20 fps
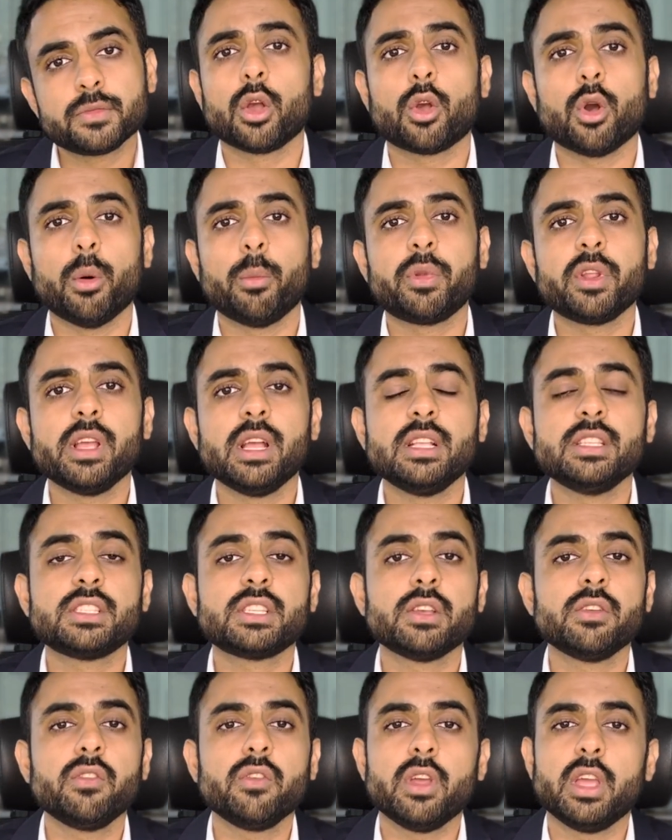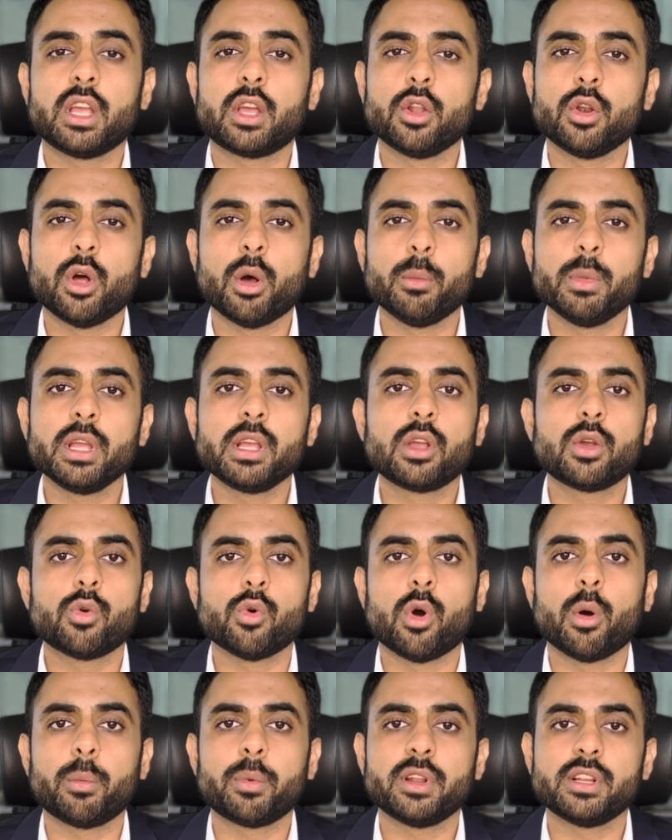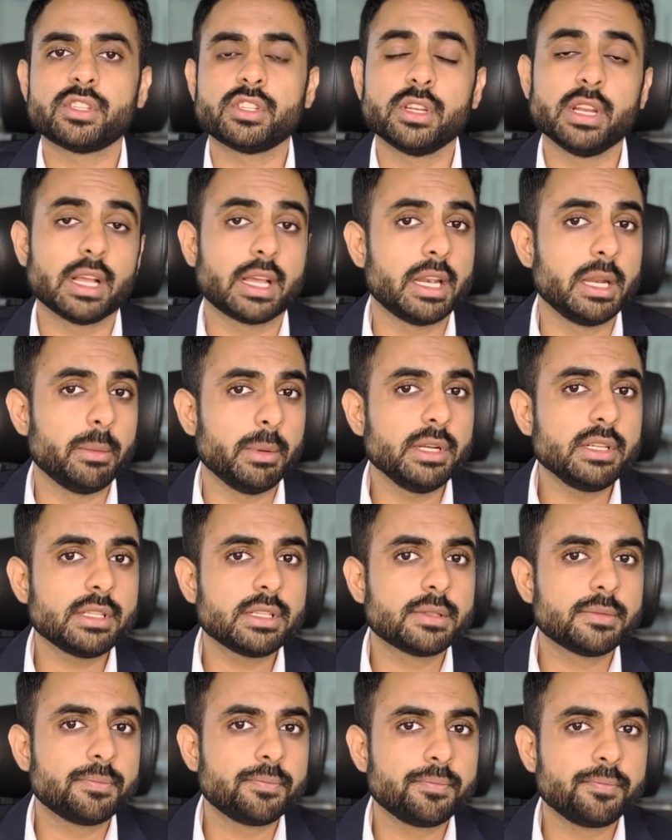comprehensive economic cooperation agreements,